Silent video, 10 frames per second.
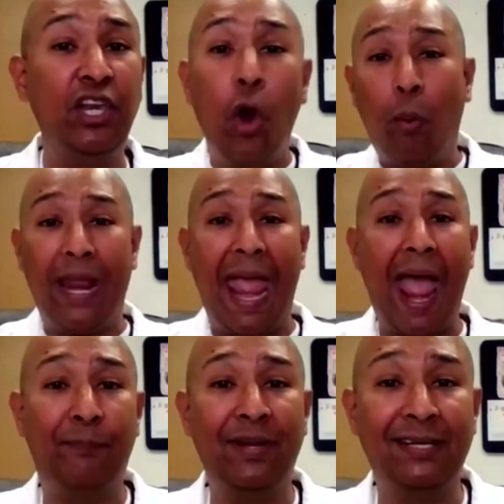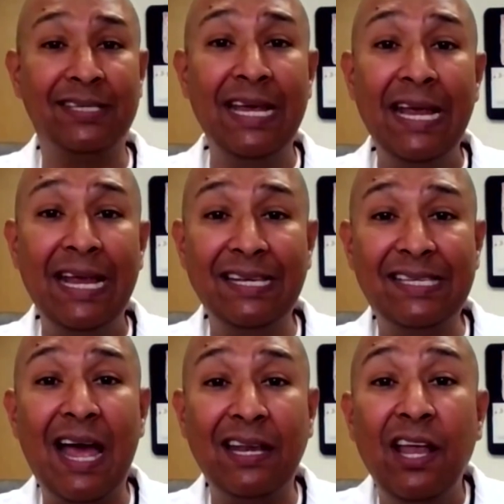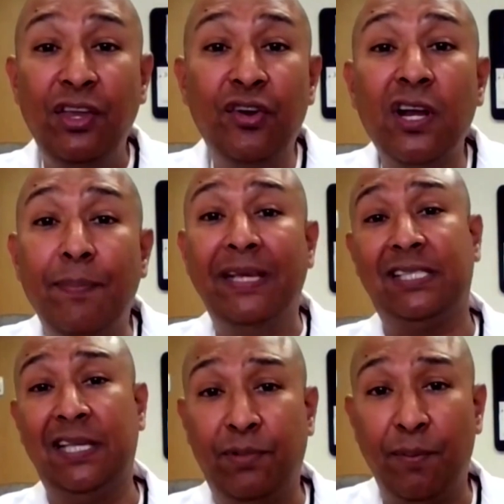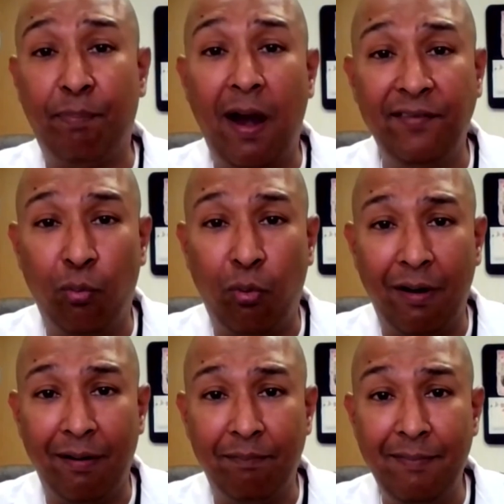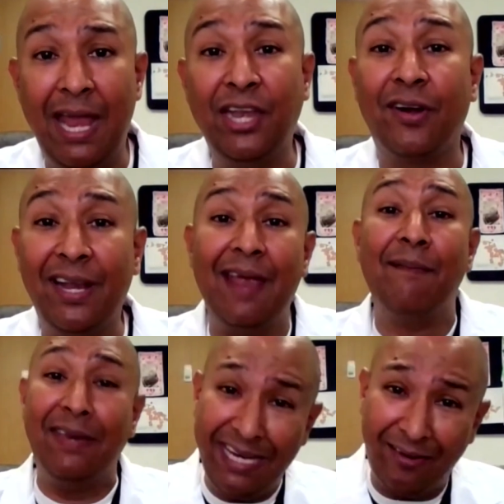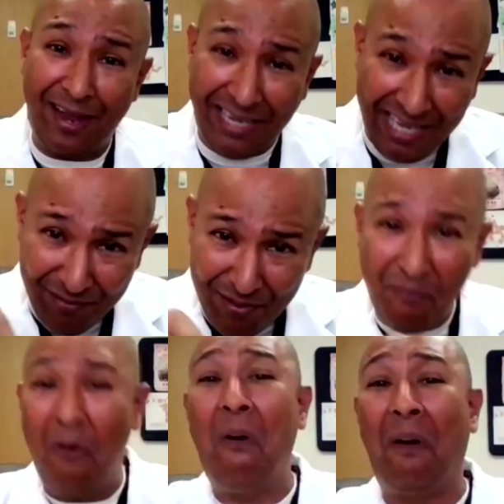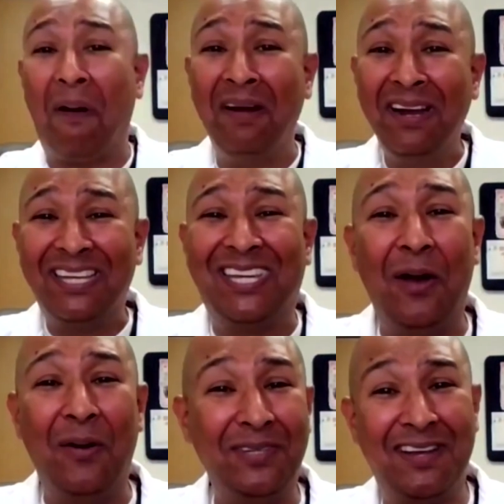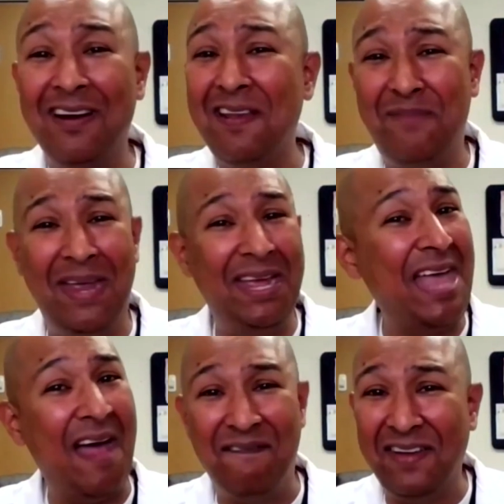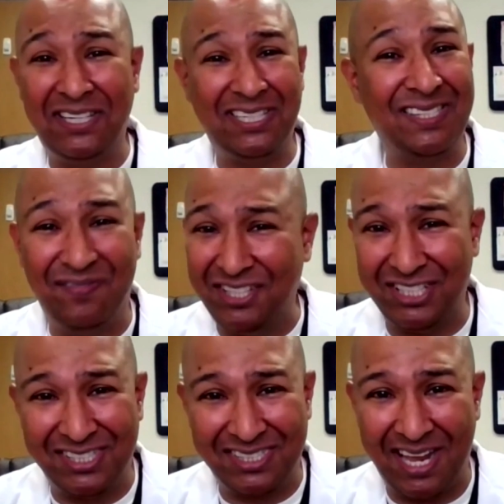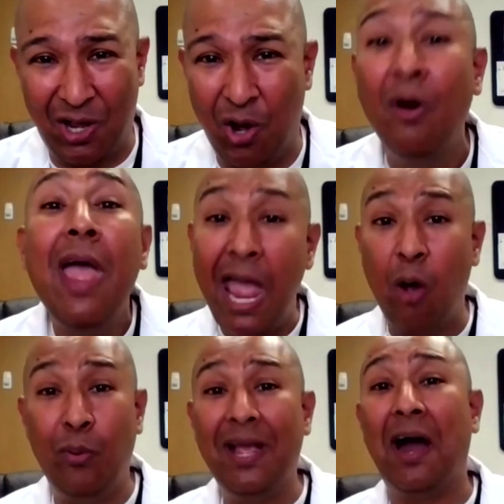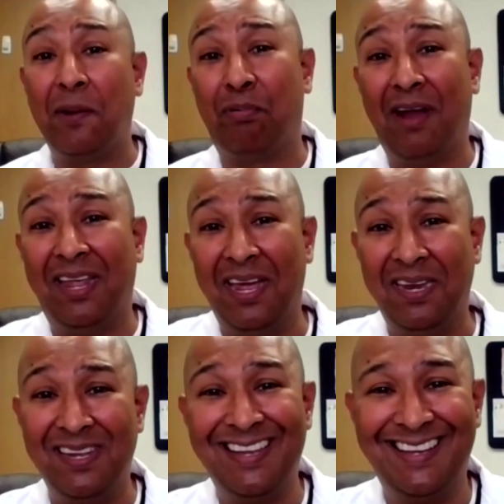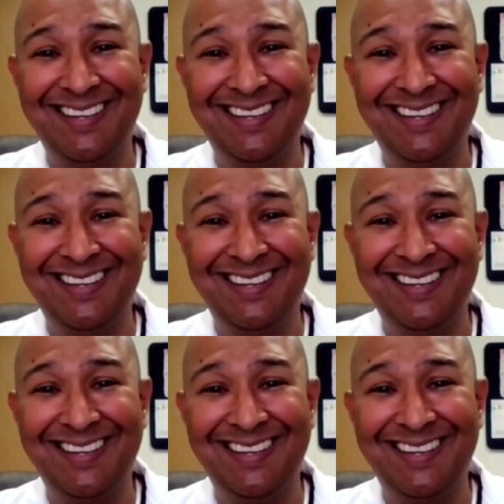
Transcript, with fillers: And you know what happens is that you're going to be sleep deprived at work and you're going to get yelled at even more. So it's going to be that vicious, vicious cycle, and we got to break it.